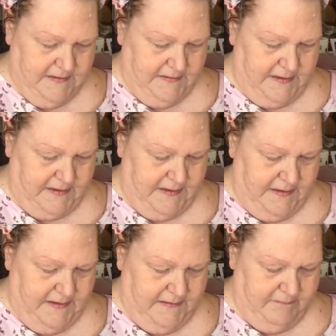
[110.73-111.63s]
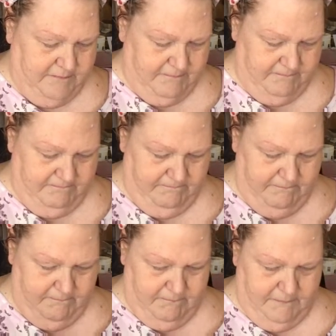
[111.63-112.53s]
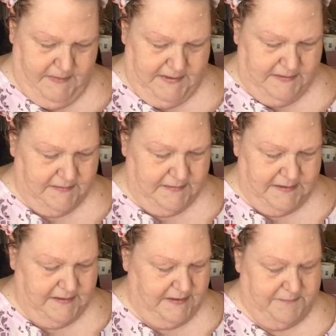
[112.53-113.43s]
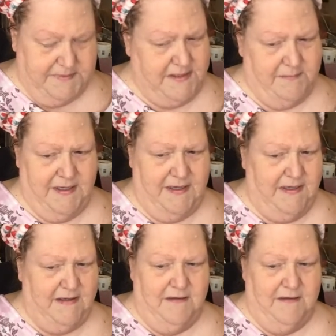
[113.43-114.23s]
like a monthly Ipsy bag.